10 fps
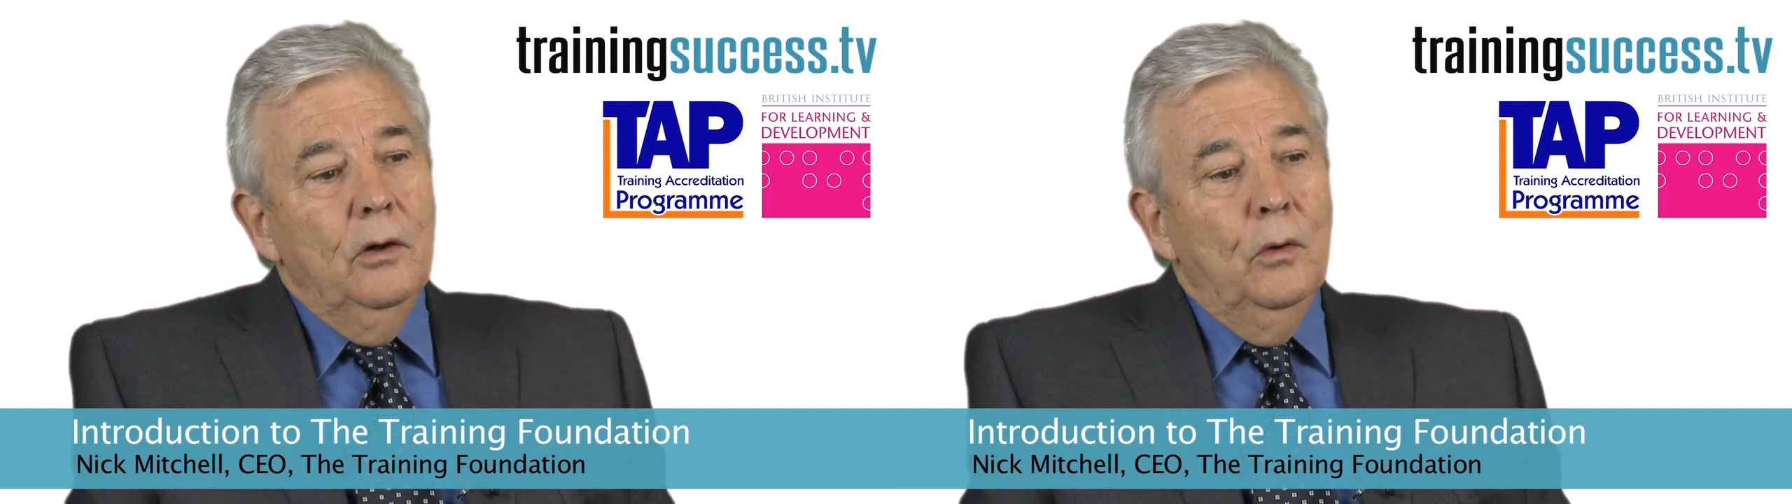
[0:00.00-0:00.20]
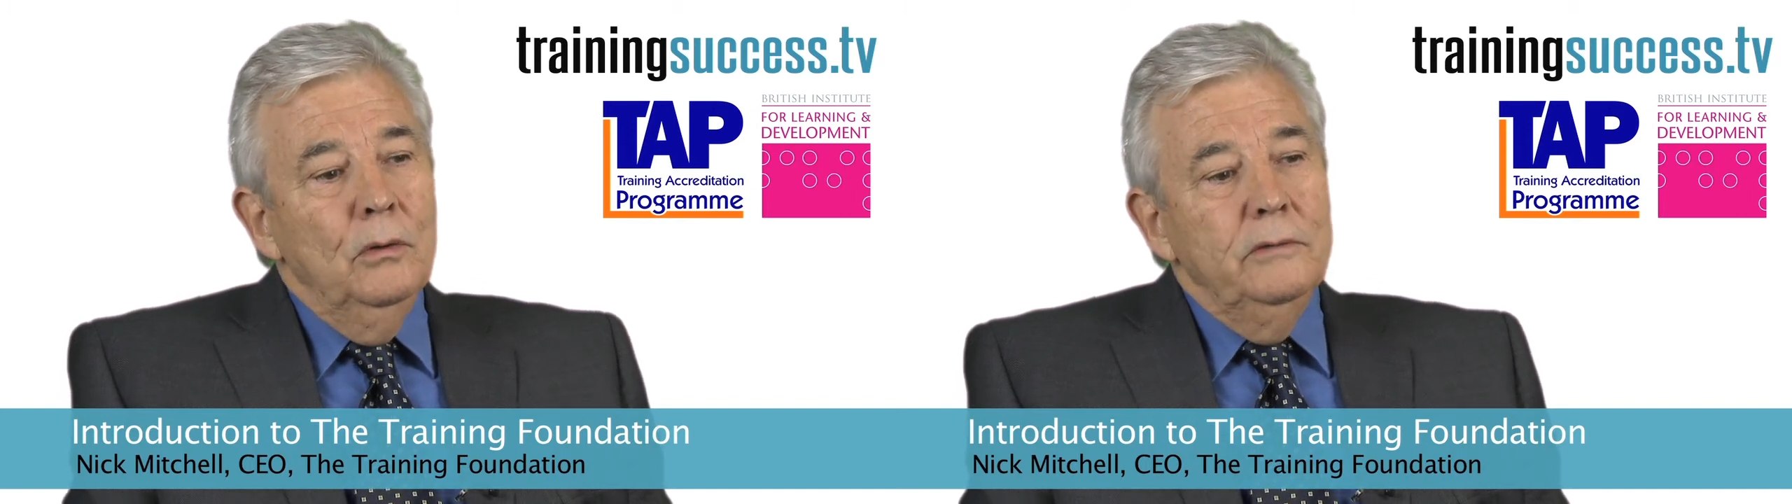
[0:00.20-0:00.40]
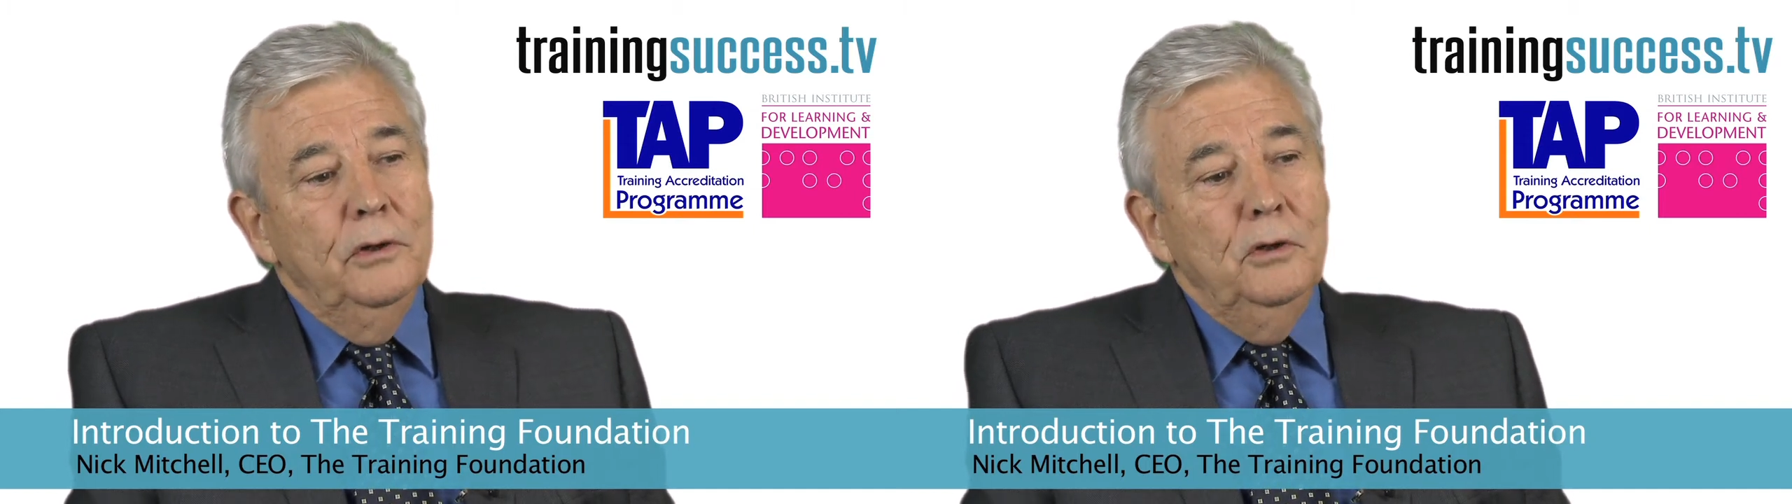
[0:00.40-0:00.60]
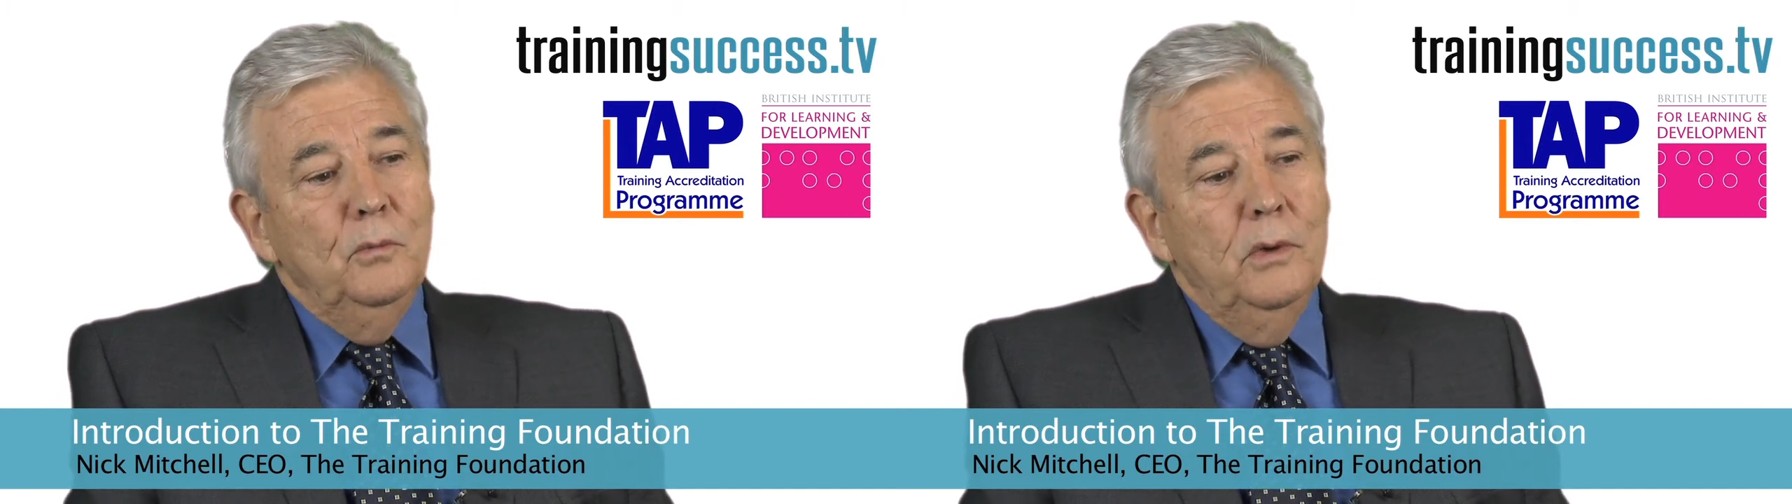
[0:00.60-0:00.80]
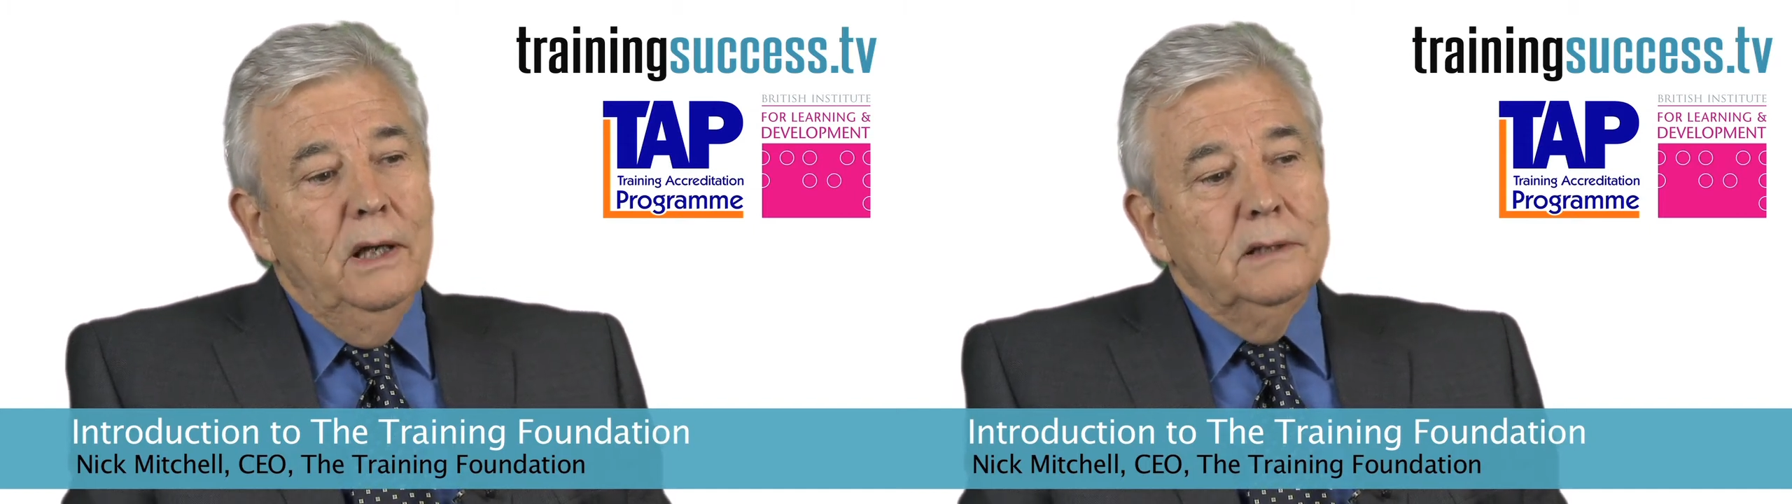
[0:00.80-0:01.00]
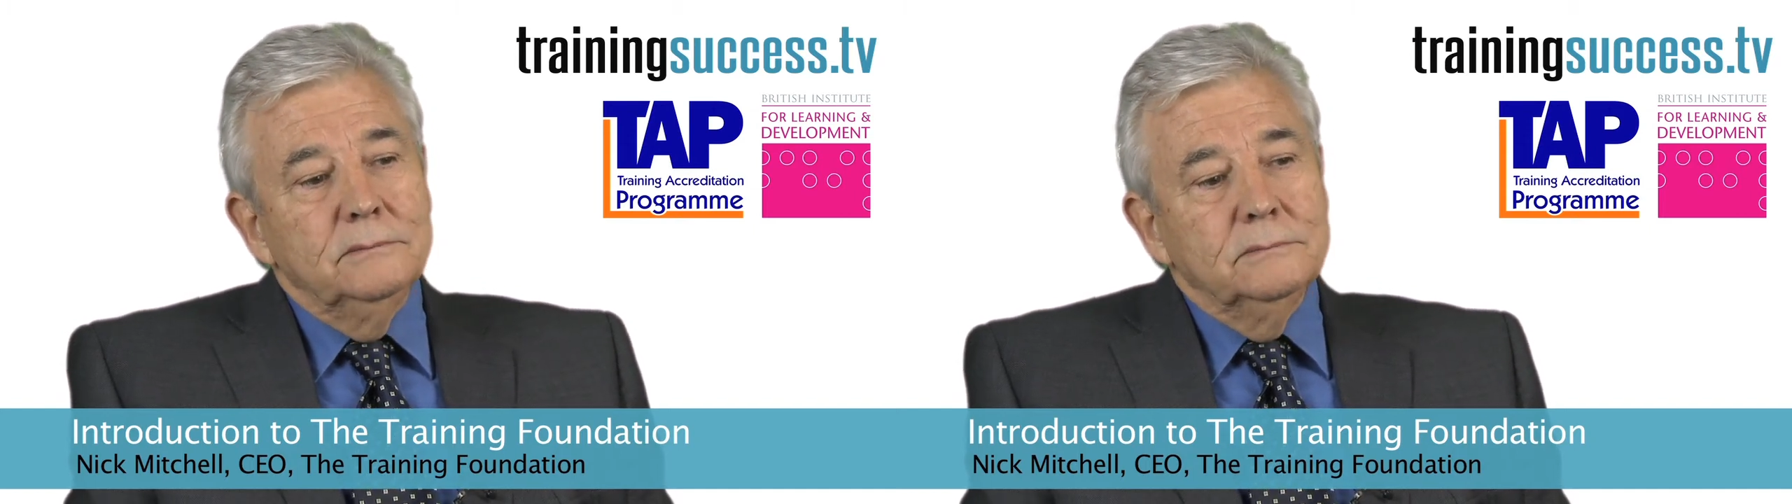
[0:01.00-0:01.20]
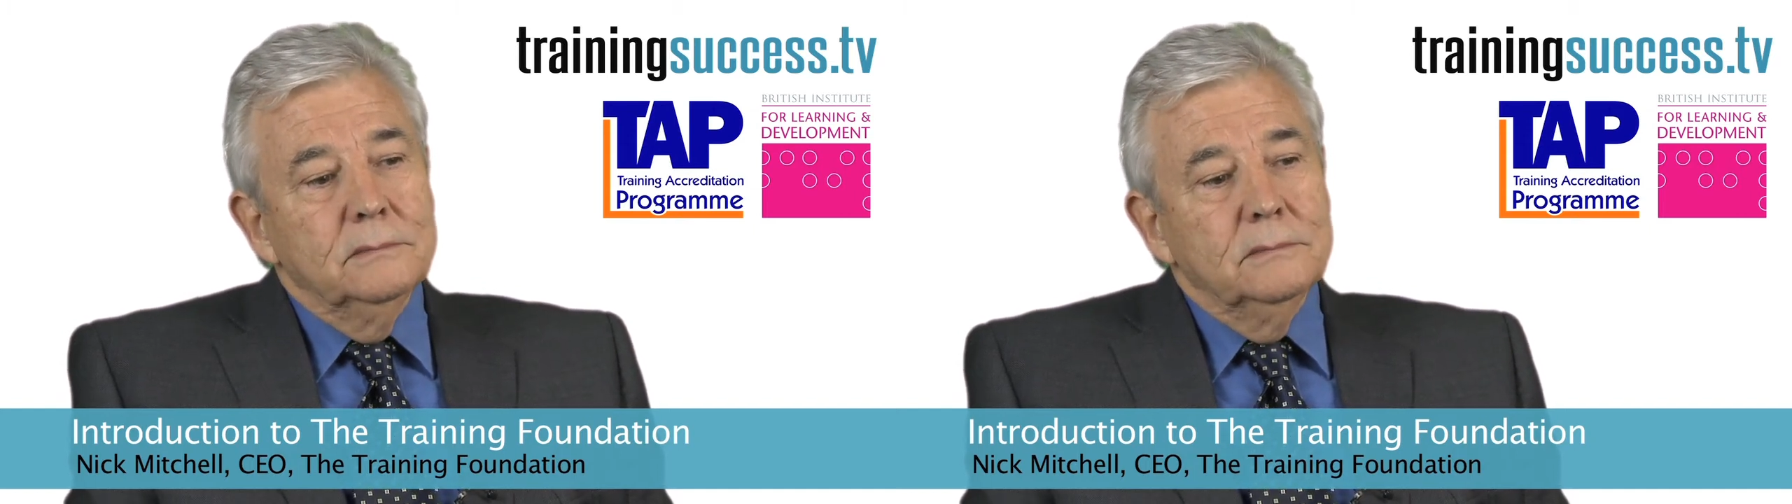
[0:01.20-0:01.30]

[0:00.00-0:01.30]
all of whom were